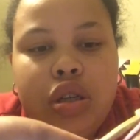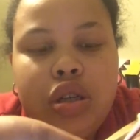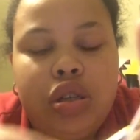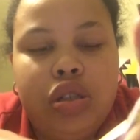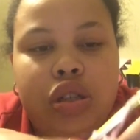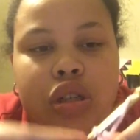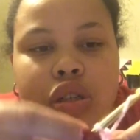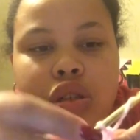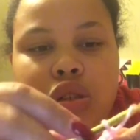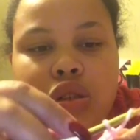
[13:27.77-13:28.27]

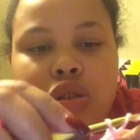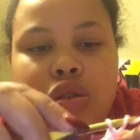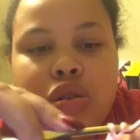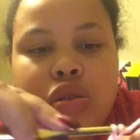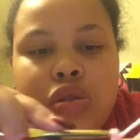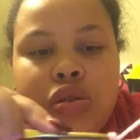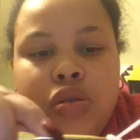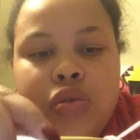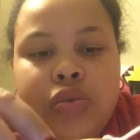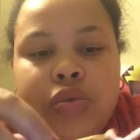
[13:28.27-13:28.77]
chain
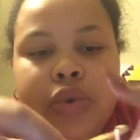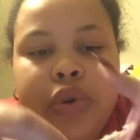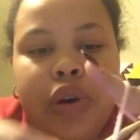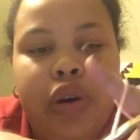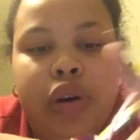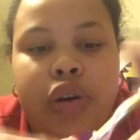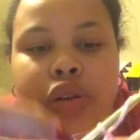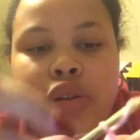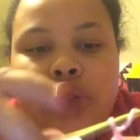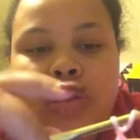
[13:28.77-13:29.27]
two,
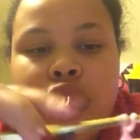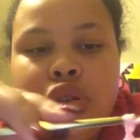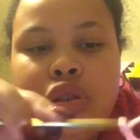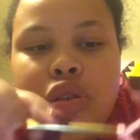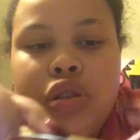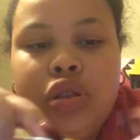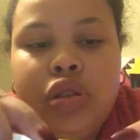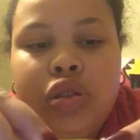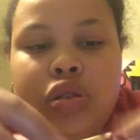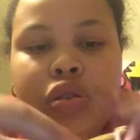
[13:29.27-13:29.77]
one,
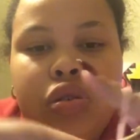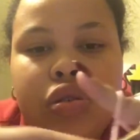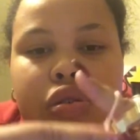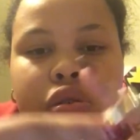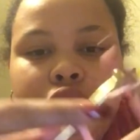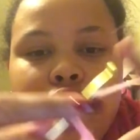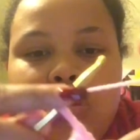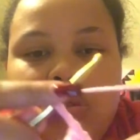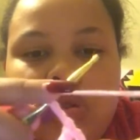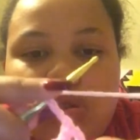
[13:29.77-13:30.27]
two,
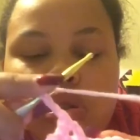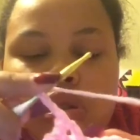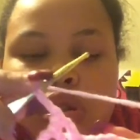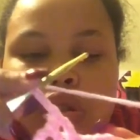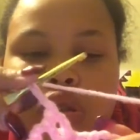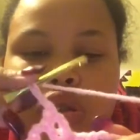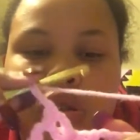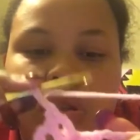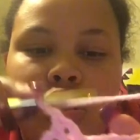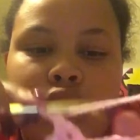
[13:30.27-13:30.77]

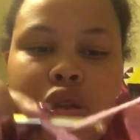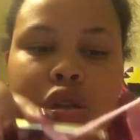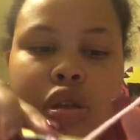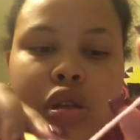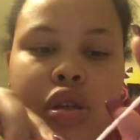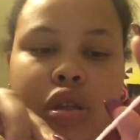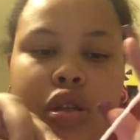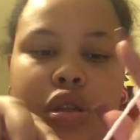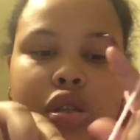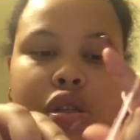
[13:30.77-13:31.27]

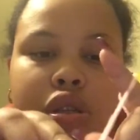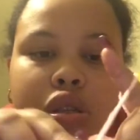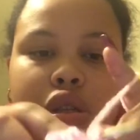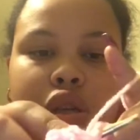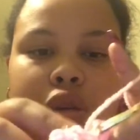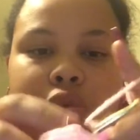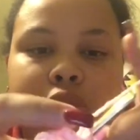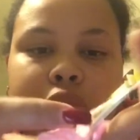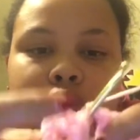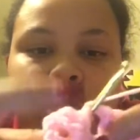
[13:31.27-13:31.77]

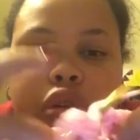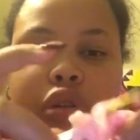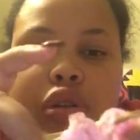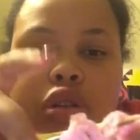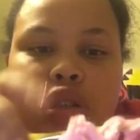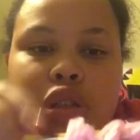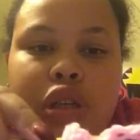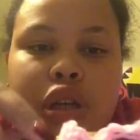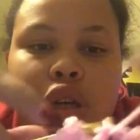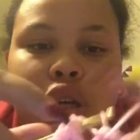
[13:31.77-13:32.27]
double
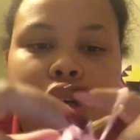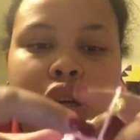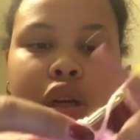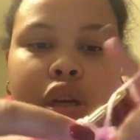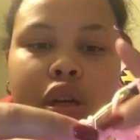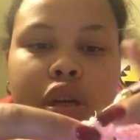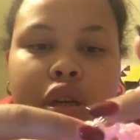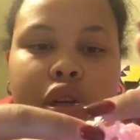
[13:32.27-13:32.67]
crochet